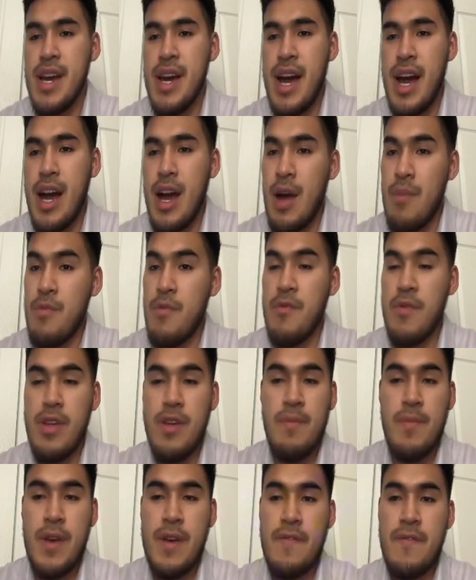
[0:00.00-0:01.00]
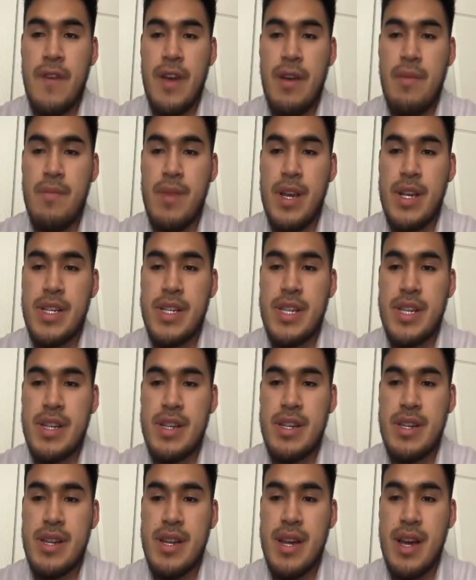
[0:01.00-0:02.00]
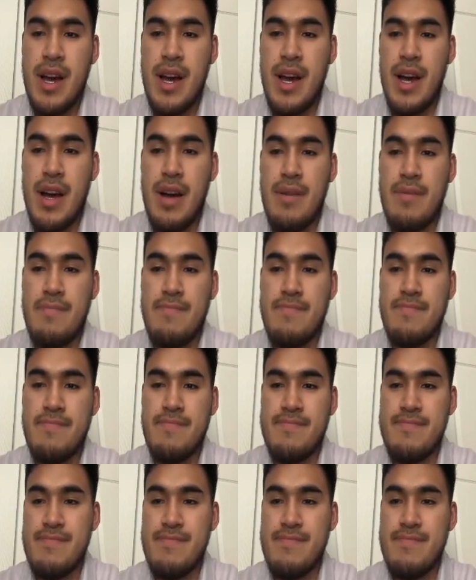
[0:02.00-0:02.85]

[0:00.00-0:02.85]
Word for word: I- am a really big fan of Mixon. Um,